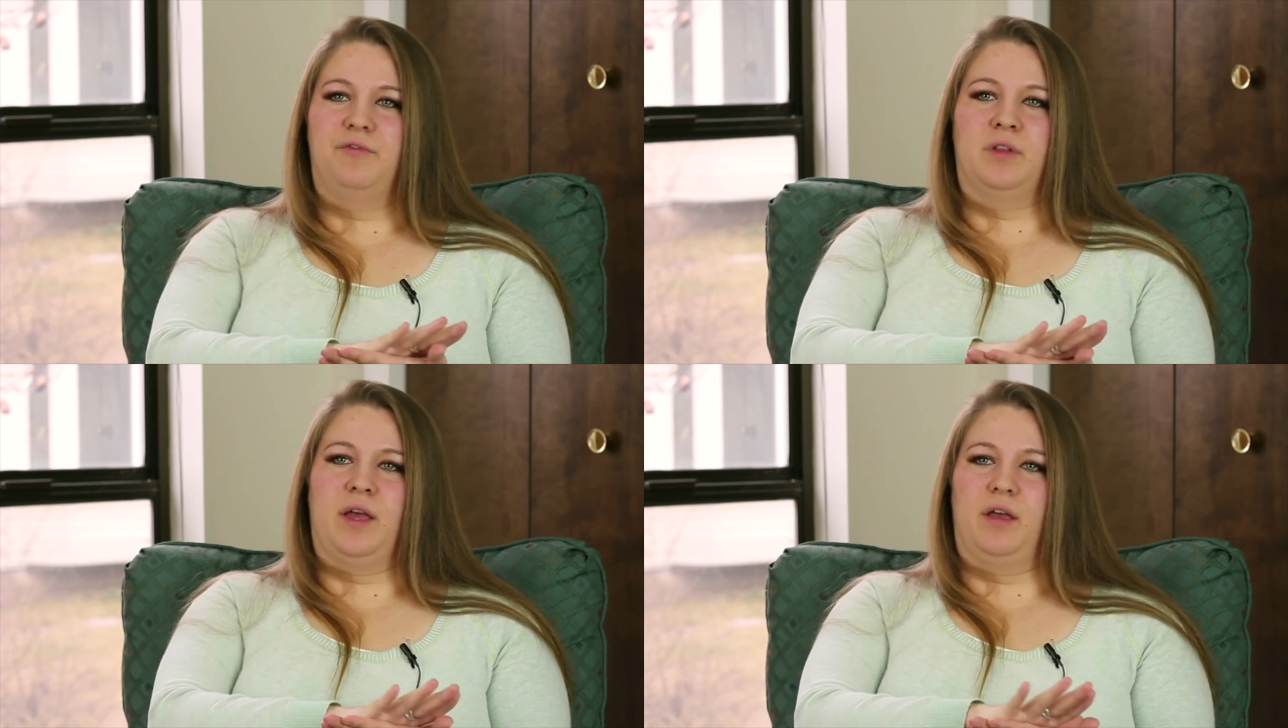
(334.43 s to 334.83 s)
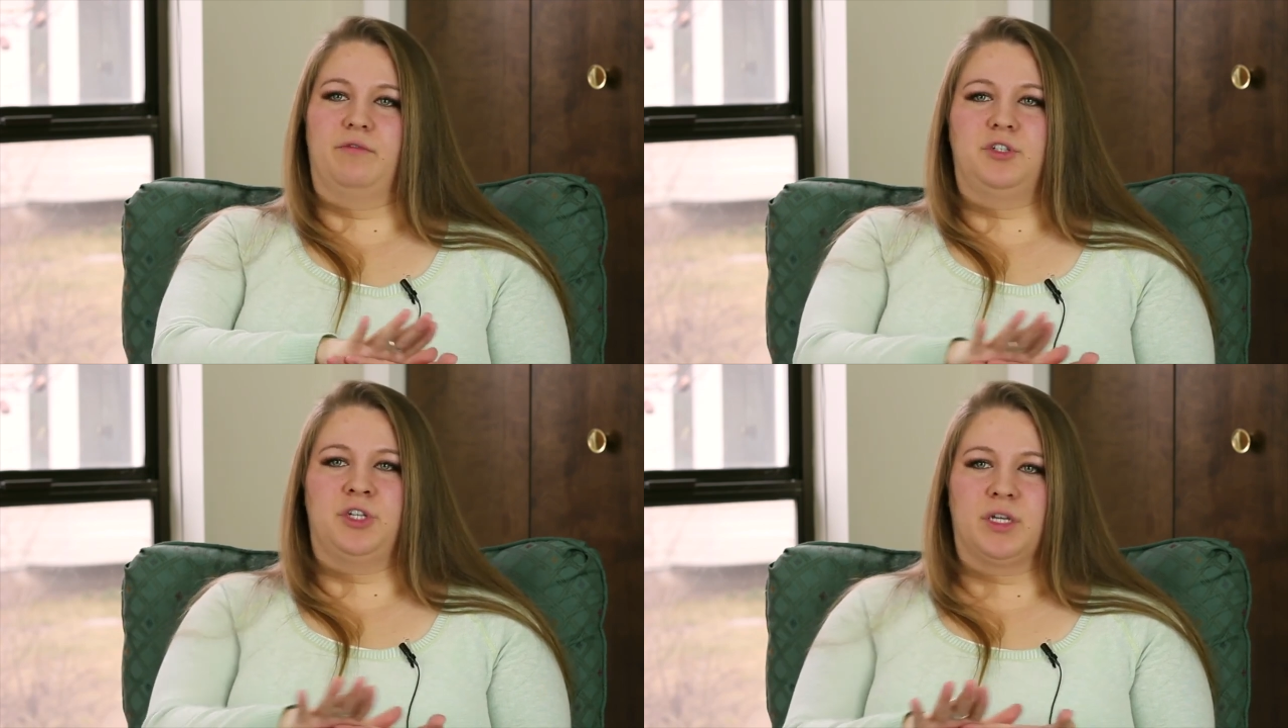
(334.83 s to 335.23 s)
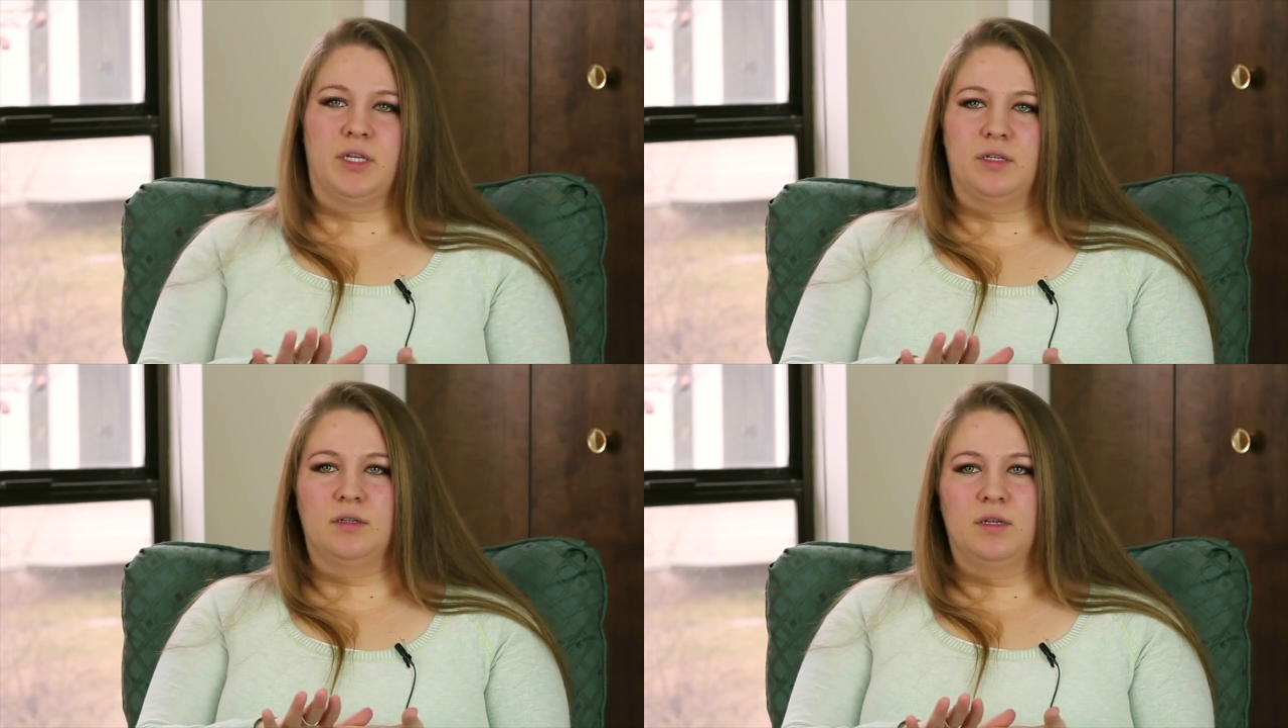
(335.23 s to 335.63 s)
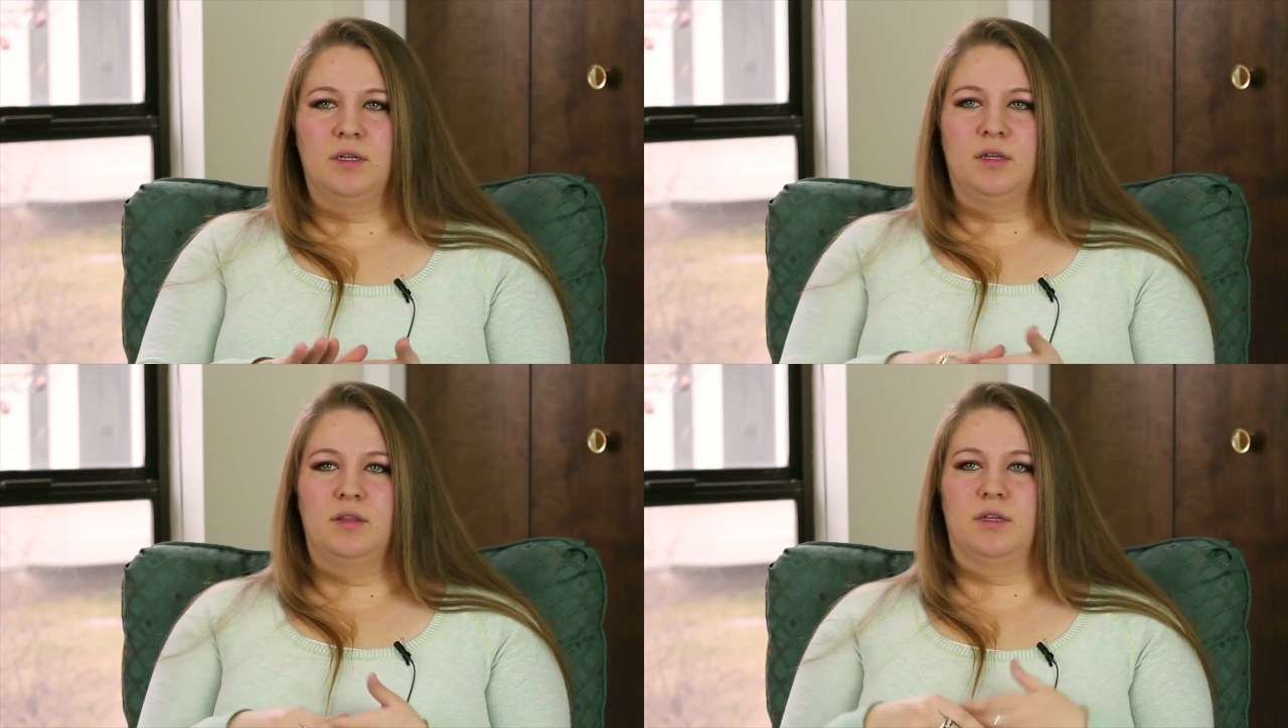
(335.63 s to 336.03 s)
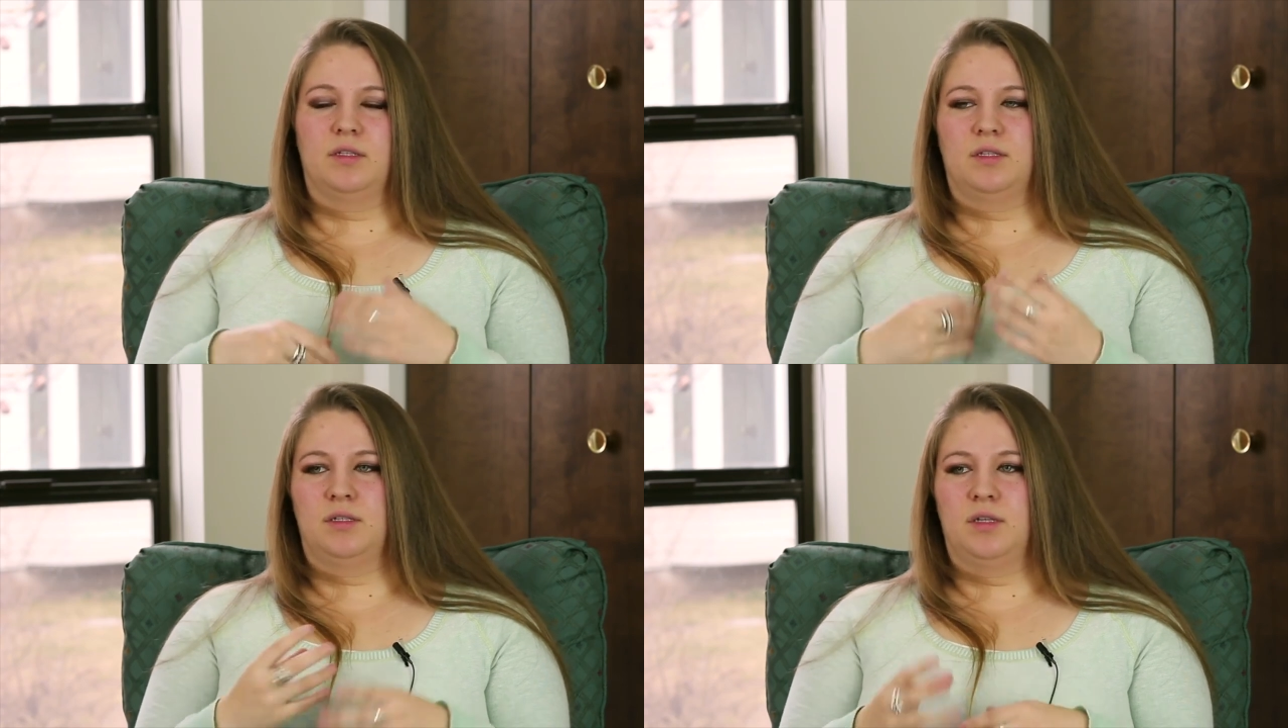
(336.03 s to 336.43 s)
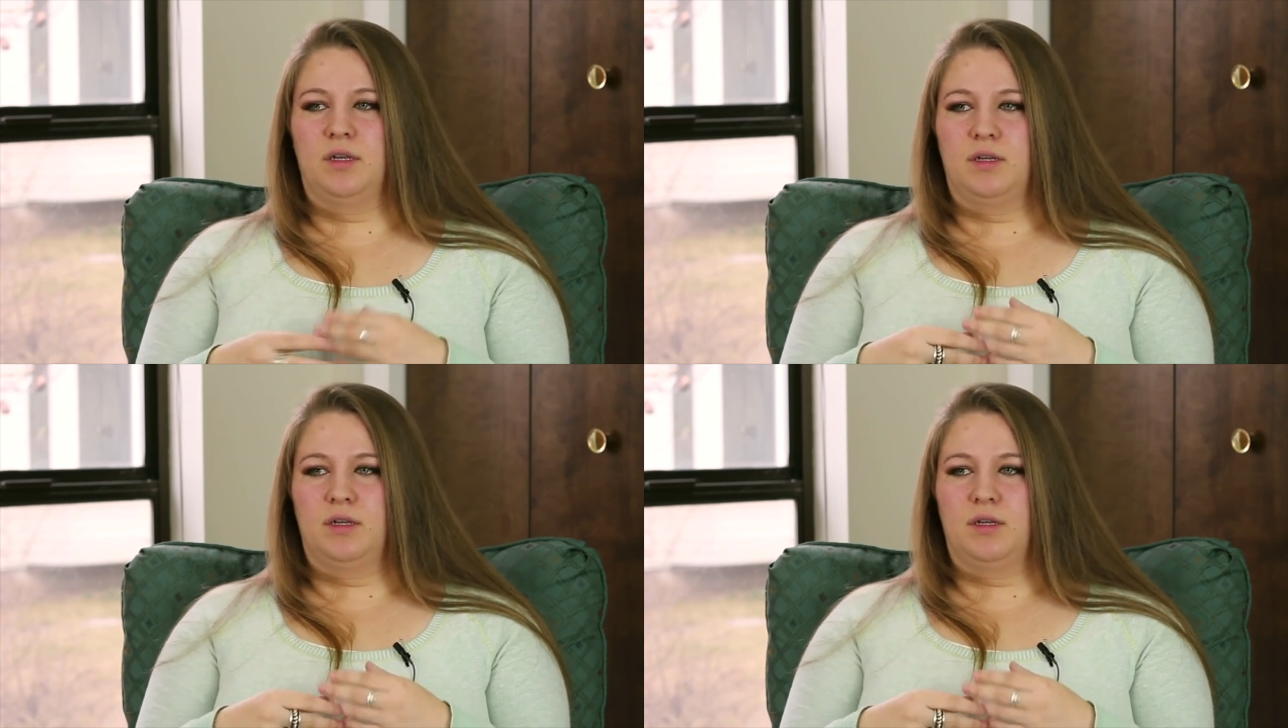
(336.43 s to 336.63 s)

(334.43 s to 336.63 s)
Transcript: fillet of chicken that's